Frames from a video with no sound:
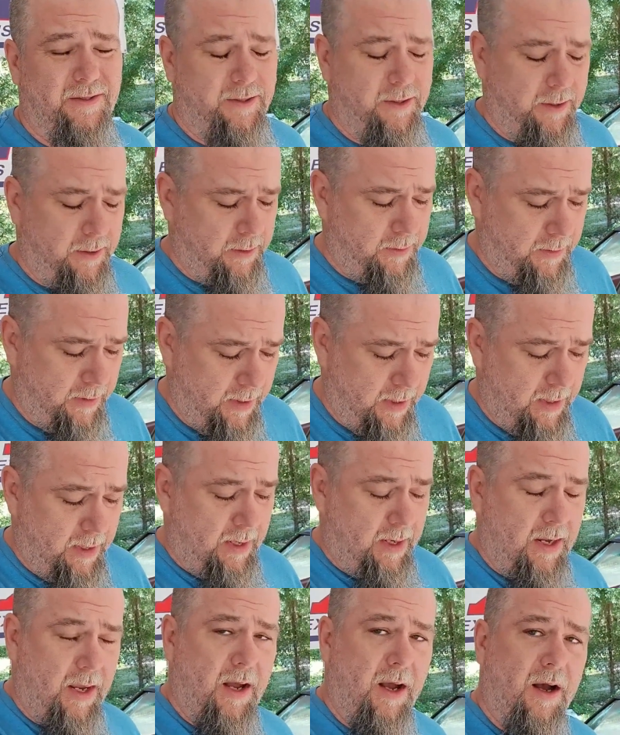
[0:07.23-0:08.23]
So
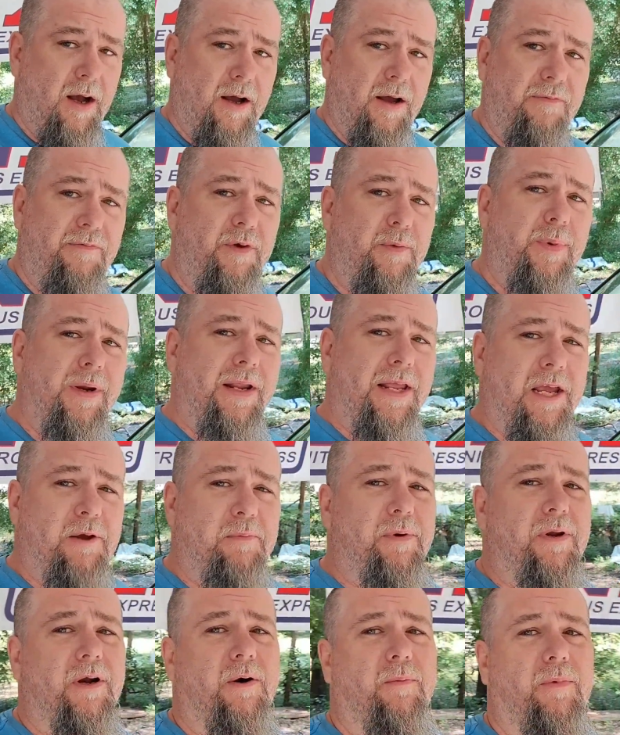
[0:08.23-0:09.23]
if you've been
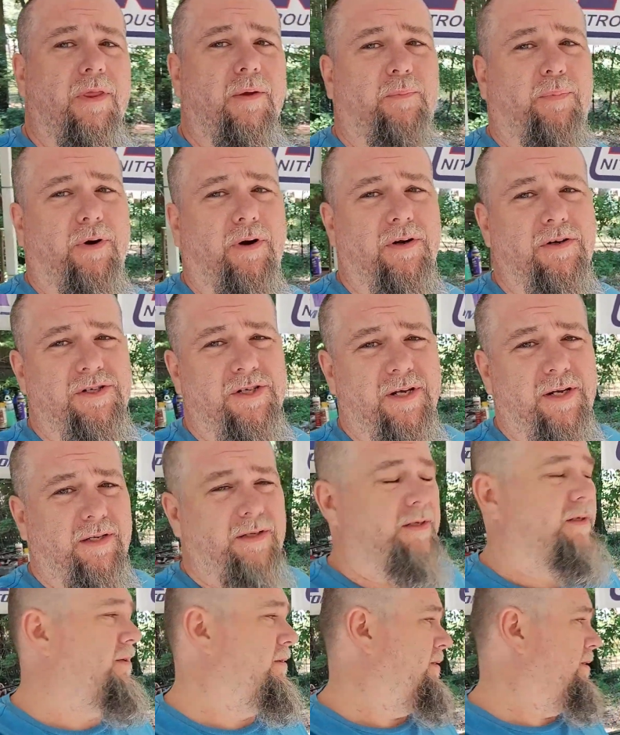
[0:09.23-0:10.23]
keeping up with the project,